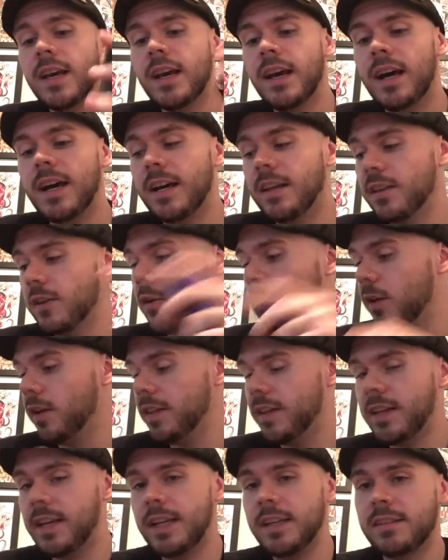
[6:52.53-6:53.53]
The coil
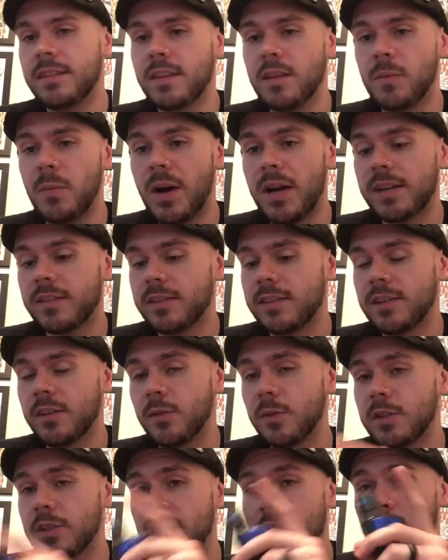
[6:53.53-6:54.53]
that is in the box still,
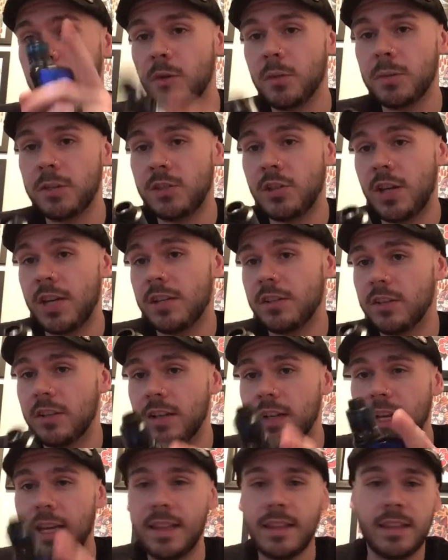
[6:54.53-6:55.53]
which I will be
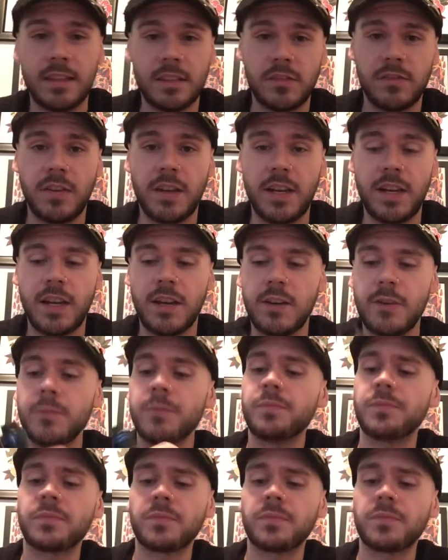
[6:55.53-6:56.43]
changing in this video,